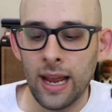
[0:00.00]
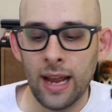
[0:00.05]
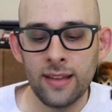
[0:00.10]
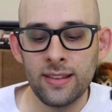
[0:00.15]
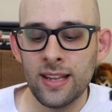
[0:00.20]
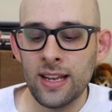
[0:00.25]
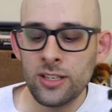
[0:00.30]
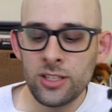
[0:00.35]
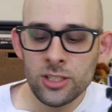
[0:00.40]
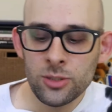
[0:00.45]
and
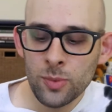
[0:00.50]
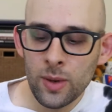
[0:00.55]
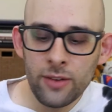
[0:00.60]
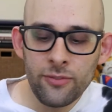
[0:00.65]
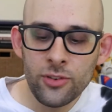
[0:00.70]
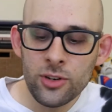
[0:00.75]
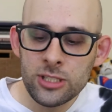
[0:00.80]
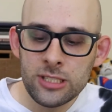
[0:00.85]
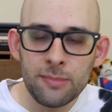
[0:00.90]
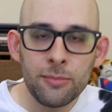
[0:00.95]
they just went
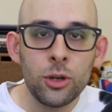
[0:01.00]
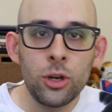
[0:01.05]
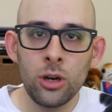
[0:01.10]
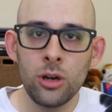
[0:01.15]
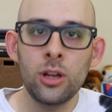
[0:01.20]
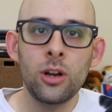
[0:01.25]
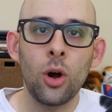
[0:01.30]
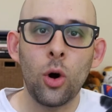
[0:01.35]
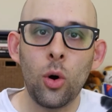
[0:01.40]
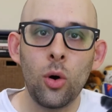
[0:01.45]
for some
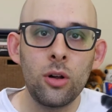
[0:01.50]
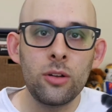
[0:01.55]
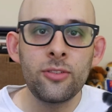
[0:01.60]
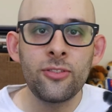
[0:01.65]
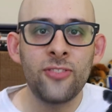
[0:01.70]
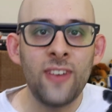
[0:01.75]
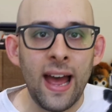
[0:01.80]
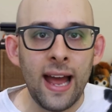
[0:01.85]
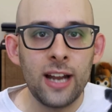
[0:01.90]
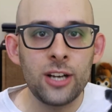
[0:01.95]
good
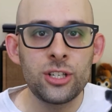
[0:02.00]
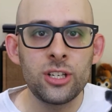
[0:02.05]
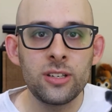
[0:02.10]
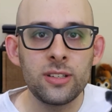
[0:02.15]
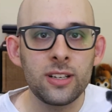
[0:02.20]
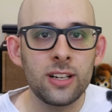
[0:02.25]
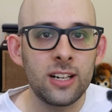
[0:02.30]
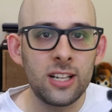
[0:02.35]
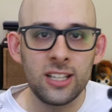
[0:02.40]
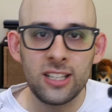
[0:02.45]

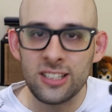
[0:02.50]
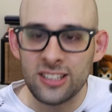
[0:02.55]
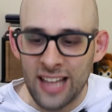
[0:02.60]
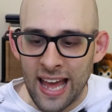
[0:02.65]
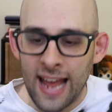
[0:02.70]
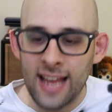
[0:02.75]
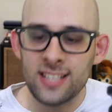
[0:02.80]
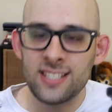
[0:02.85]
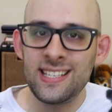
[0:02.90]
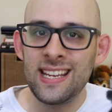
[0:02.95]
old-fashioned,
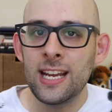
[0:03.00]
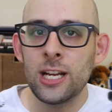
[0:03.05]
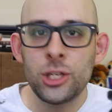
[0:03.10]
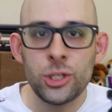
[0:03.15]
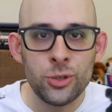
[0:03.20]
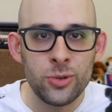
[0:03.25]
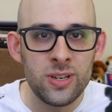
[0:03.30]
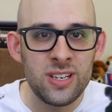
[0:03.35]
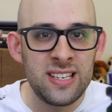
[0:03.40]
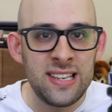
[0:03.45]
classic,
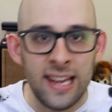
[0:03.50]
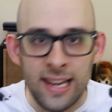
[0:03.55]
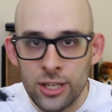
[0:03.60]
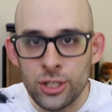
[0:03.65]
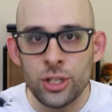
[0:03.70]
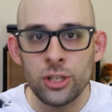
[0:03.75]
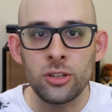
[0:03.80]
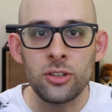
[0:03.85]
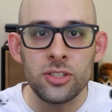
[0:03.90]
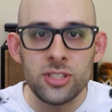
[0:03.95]

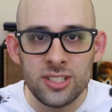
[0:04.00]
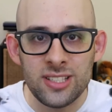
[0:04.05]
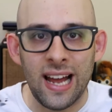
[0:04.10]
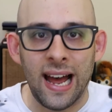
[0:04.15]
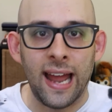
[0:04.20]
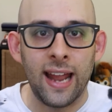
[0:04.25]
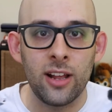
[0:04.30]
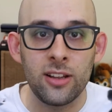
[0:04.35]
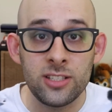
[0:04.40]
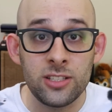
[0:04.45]
traditional
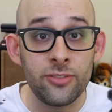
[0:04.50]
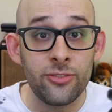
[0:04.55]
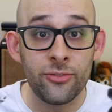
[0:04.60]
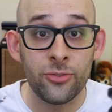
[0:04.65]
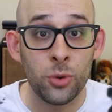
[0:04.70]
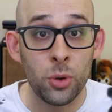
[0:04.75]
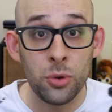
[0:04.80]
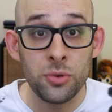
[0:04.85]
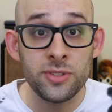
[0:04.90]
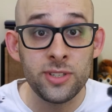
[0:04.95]
styles of
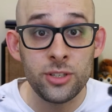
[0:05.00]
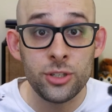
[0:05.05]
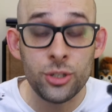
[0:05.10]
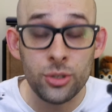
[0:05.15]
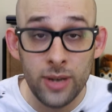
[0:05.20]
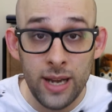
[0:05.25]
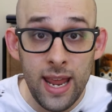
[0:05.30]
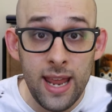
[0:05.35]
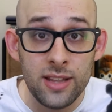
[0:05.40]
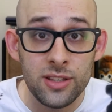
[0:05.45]
frozen
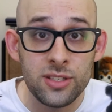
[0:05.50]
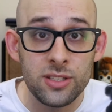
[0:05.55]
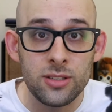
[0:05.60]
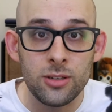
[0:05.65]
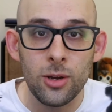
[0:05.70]
treats.